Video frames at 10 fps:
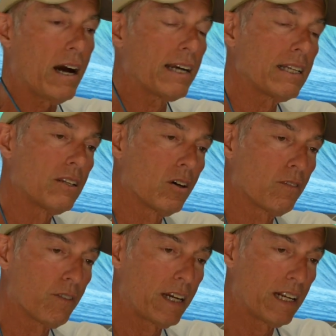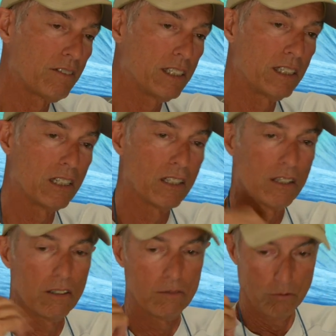I get notified every year
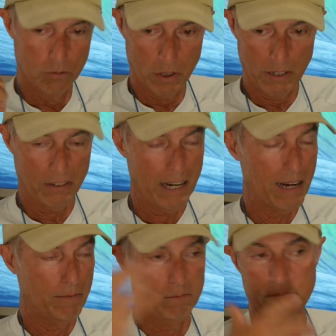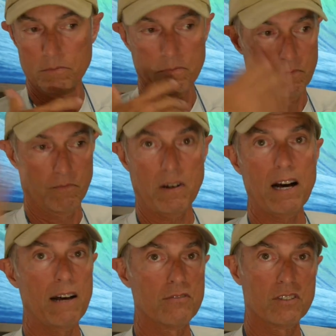of whatever happened
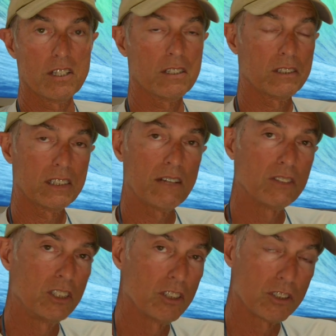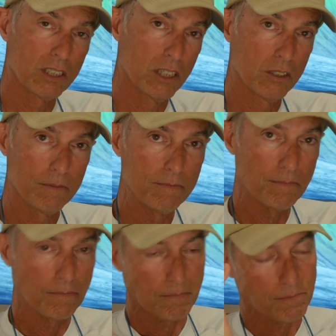five, six, seven years ago.
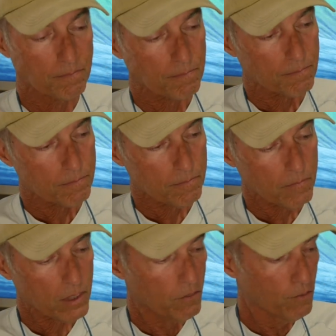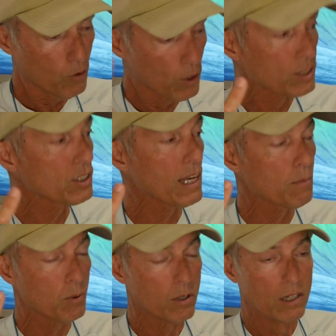For
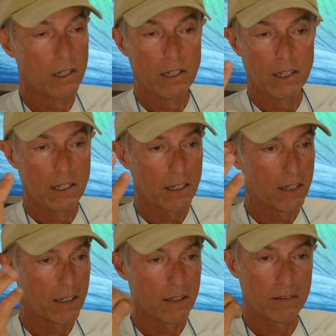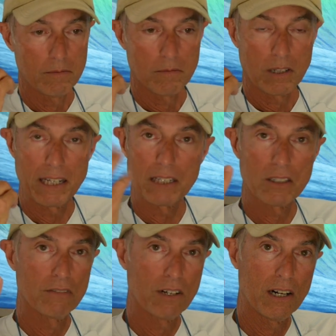example, um, Lake
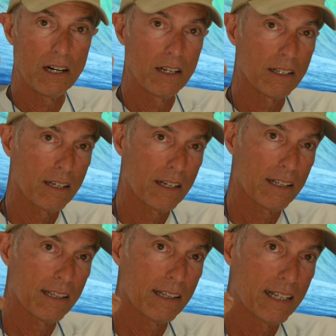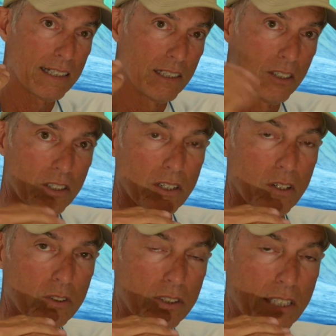Lavon a year
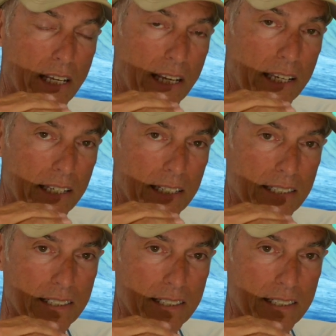ago today,